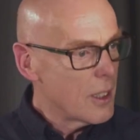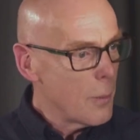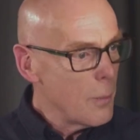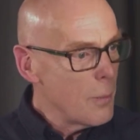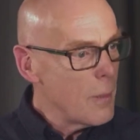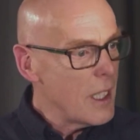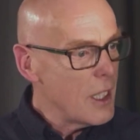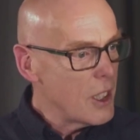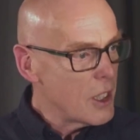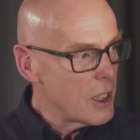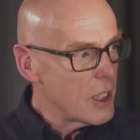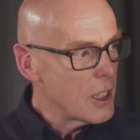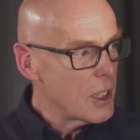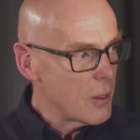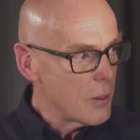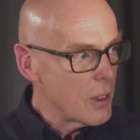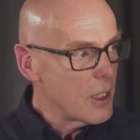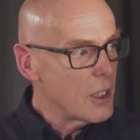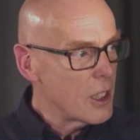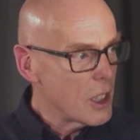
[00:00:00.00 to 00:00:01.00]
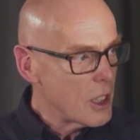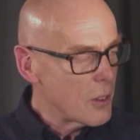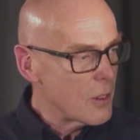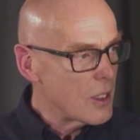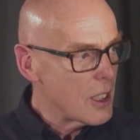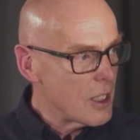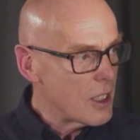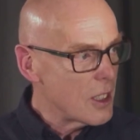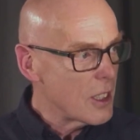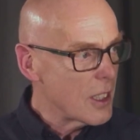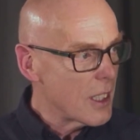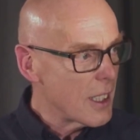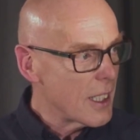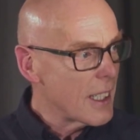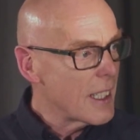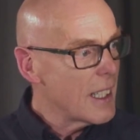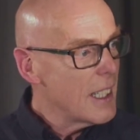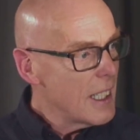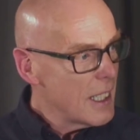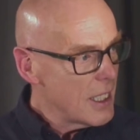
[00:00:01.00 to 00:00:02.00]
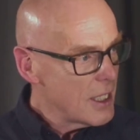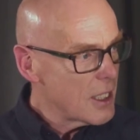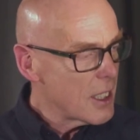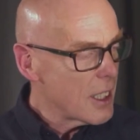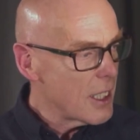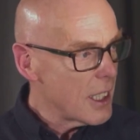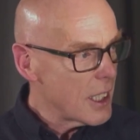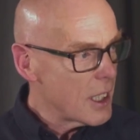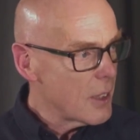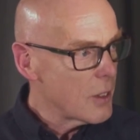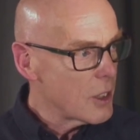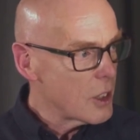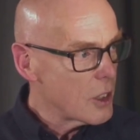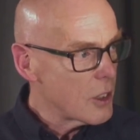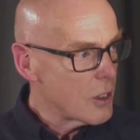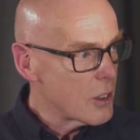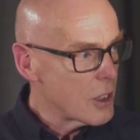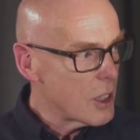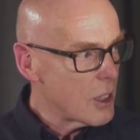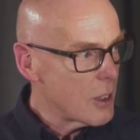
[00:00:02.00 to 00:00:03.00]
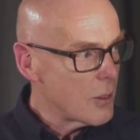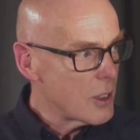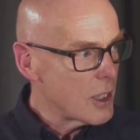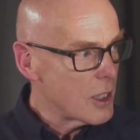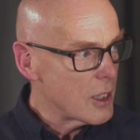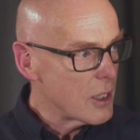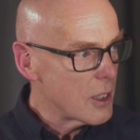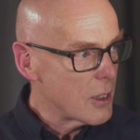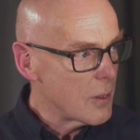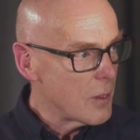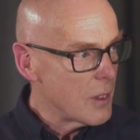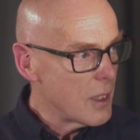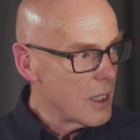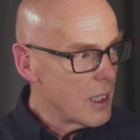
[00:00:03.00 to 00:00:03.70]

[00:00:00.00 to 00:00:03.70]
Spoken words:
the major disadvantage of teaching Erlang is the lack of a strong type system.